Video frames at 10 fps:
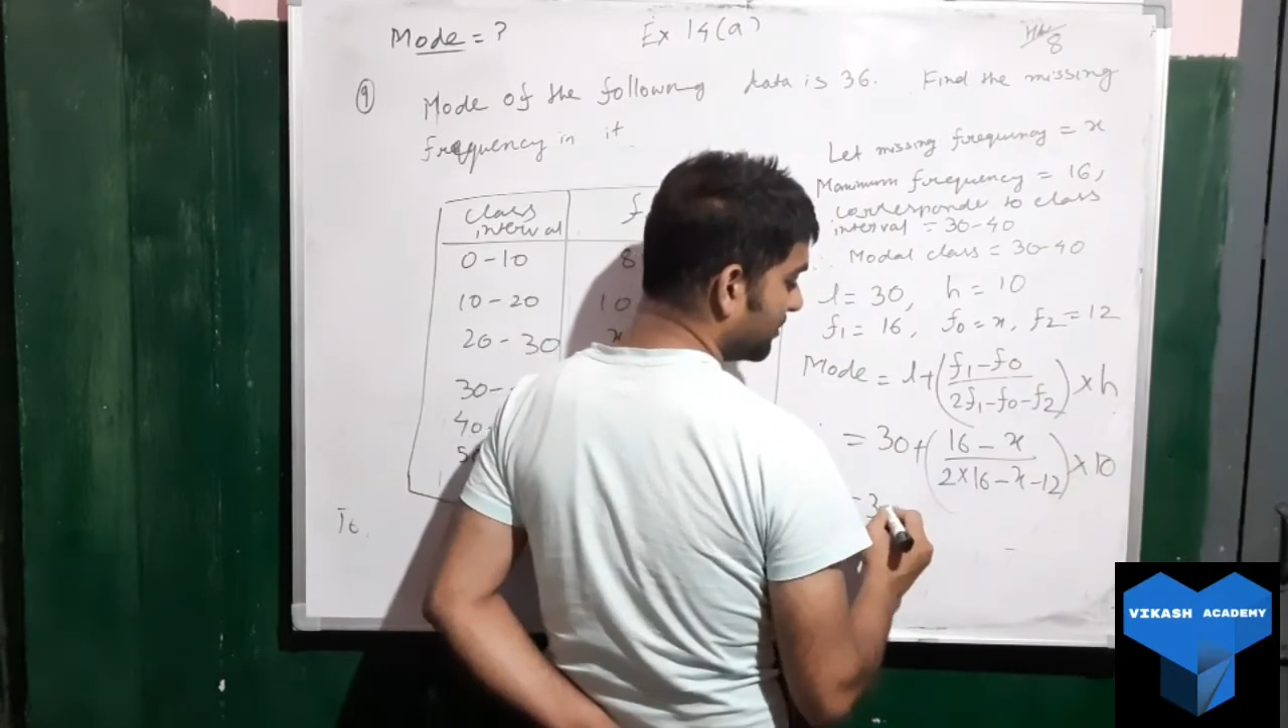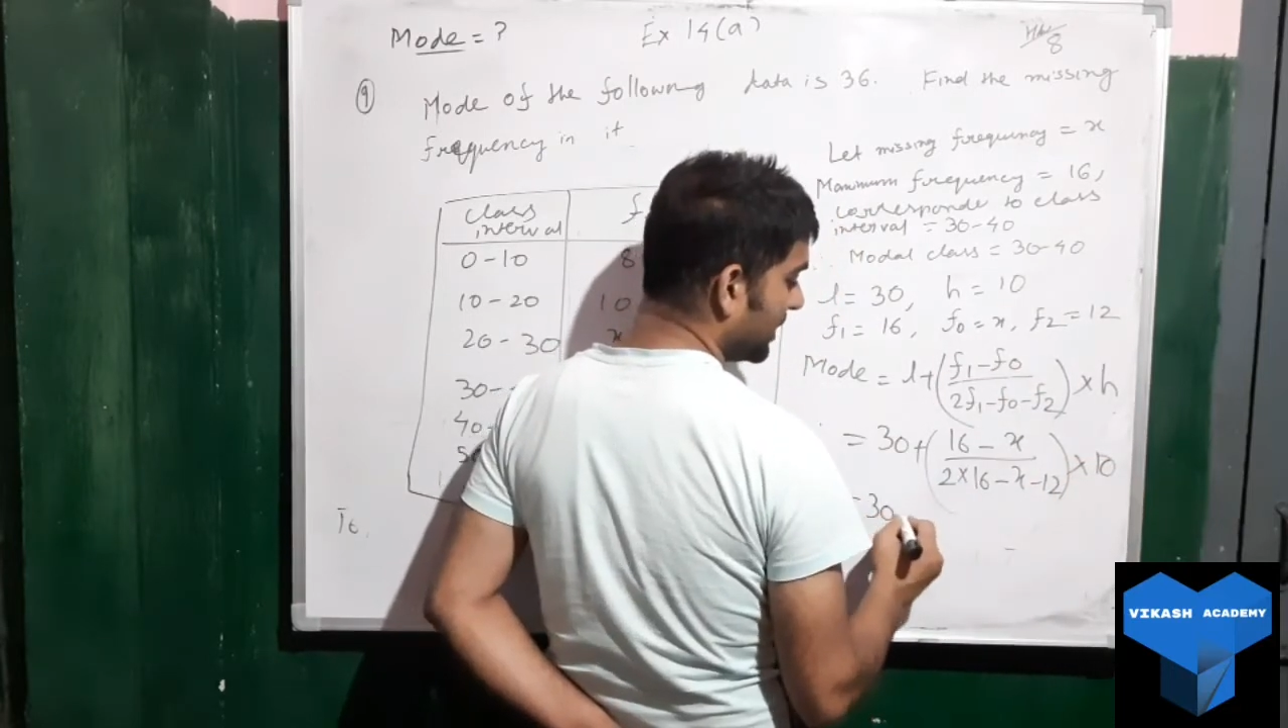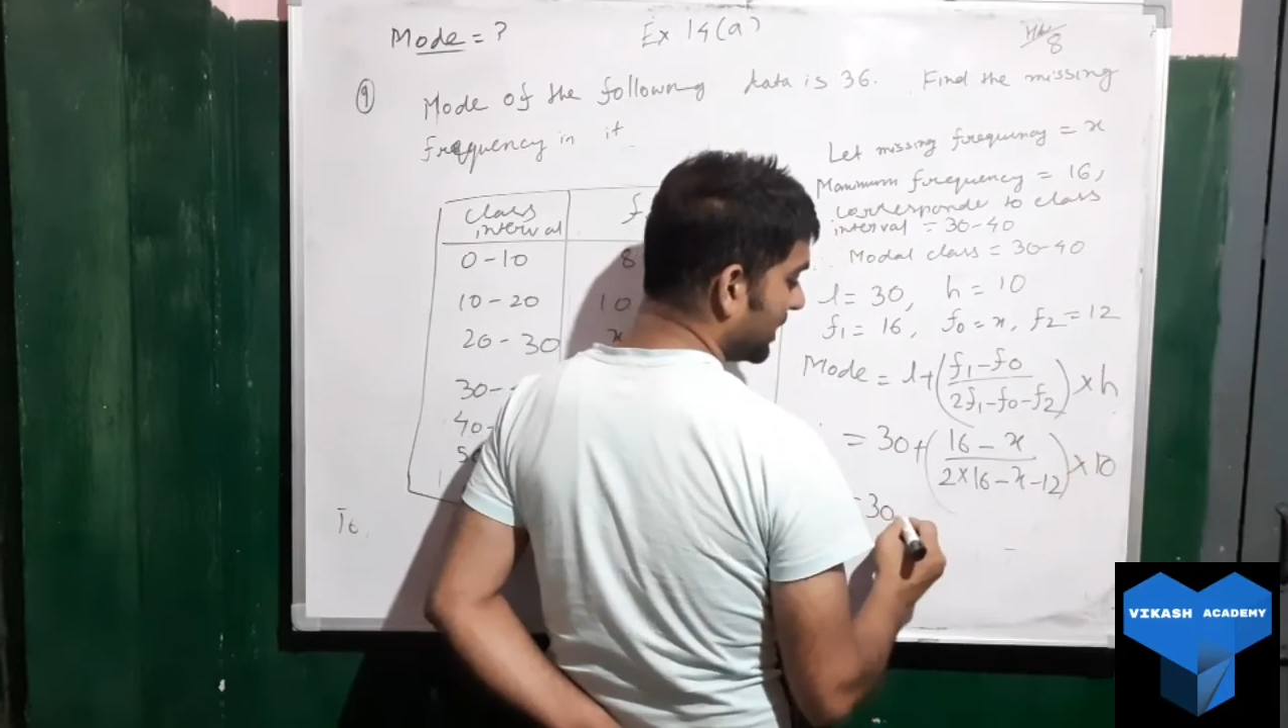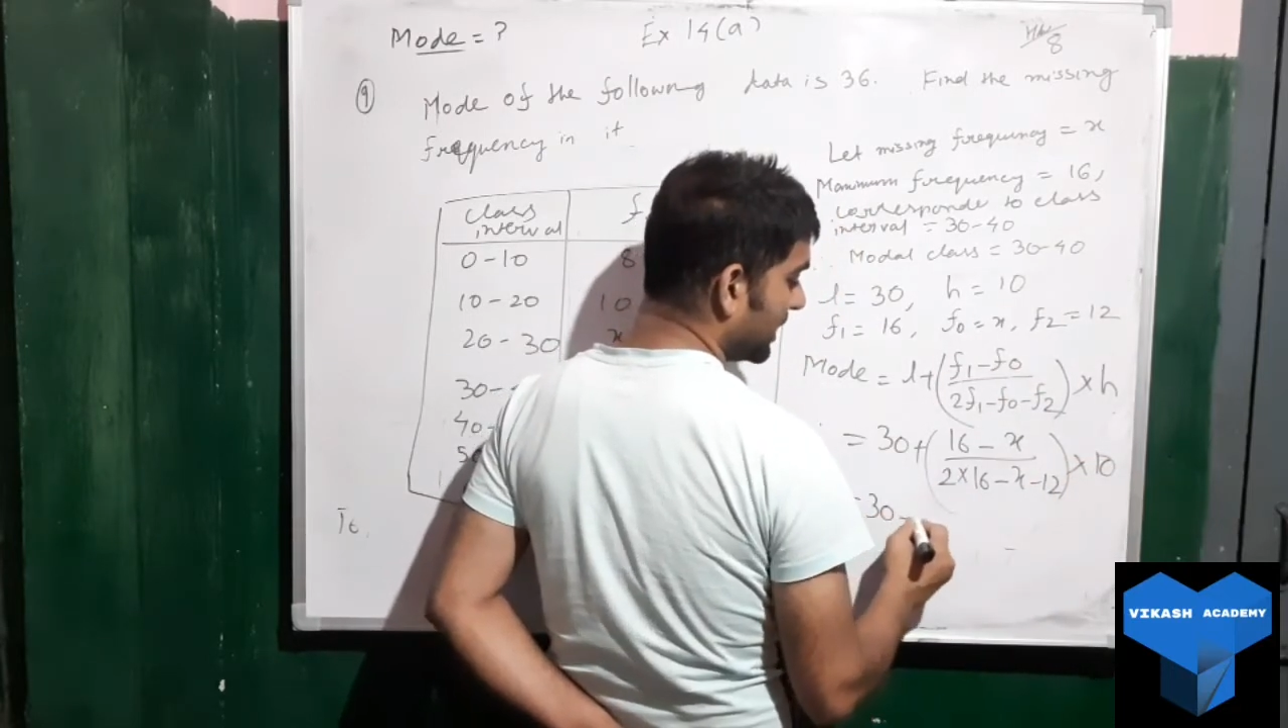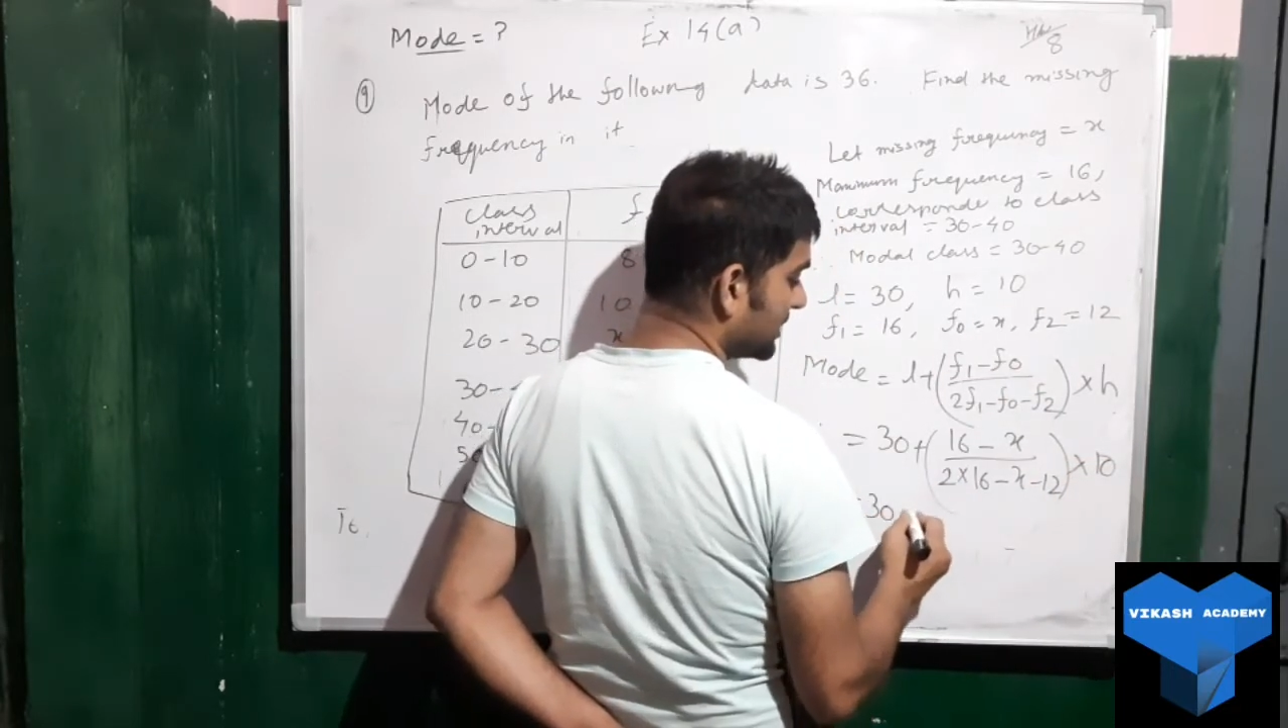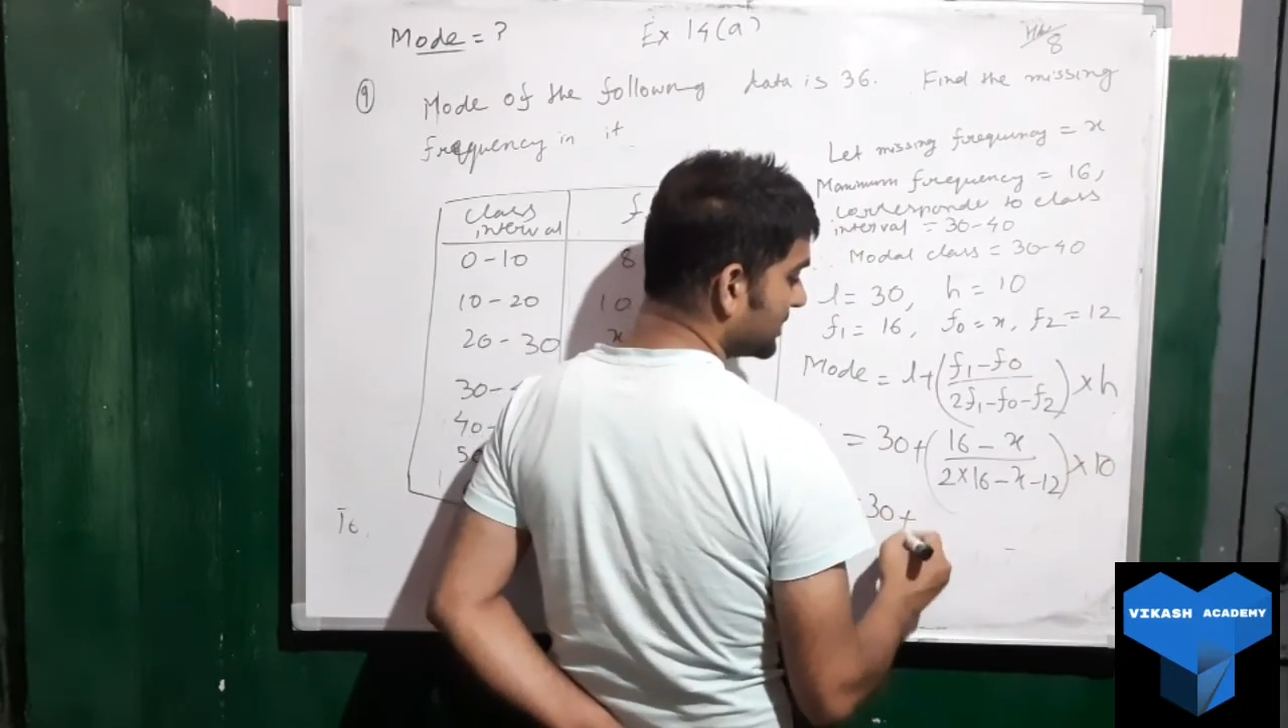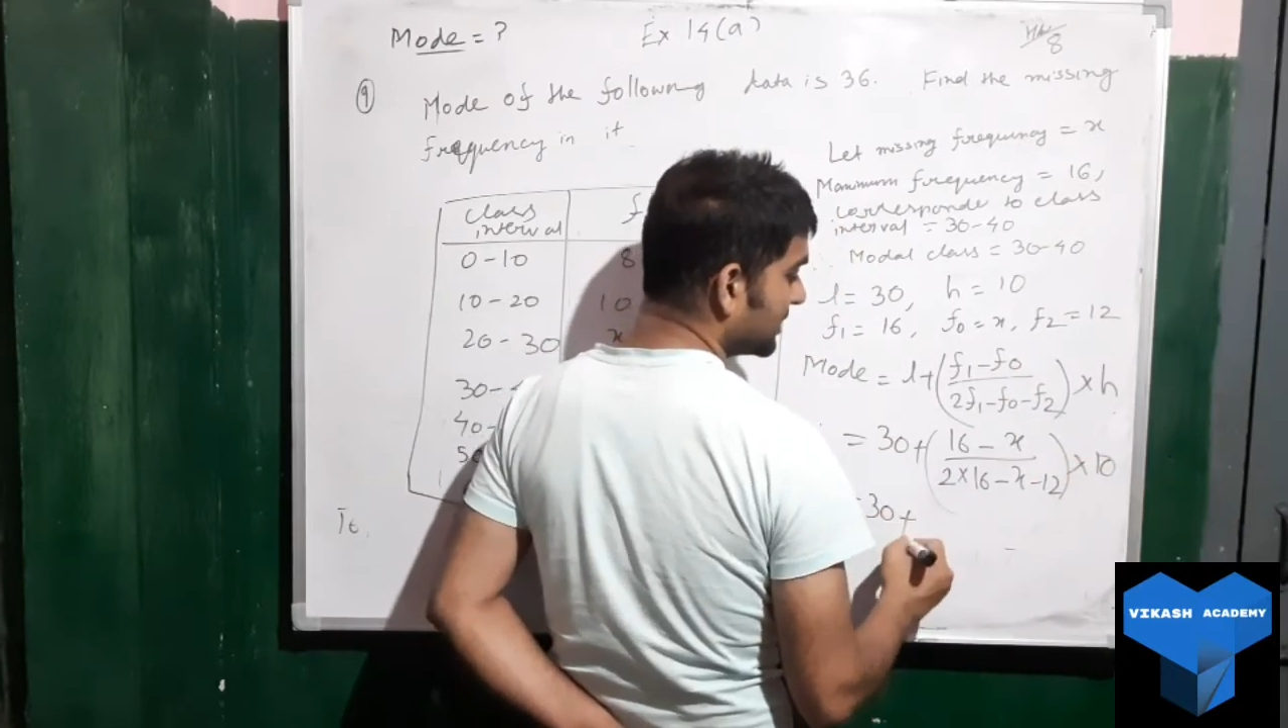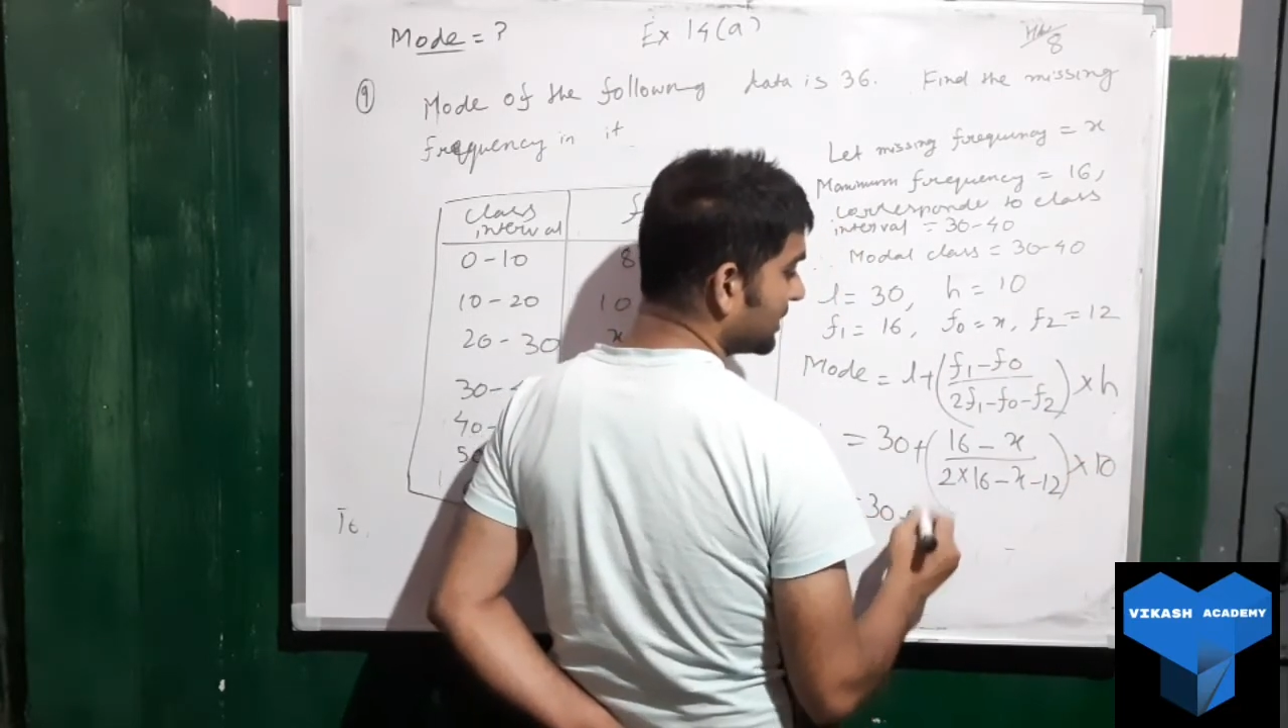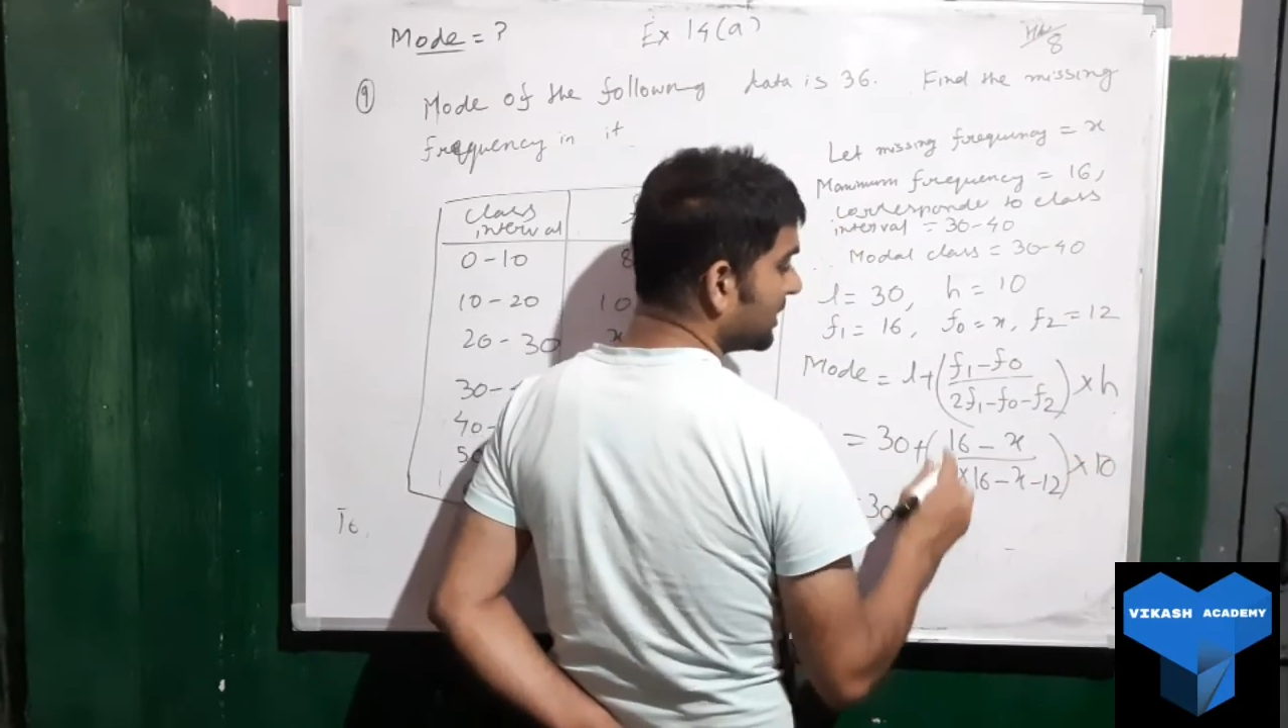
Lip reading: plus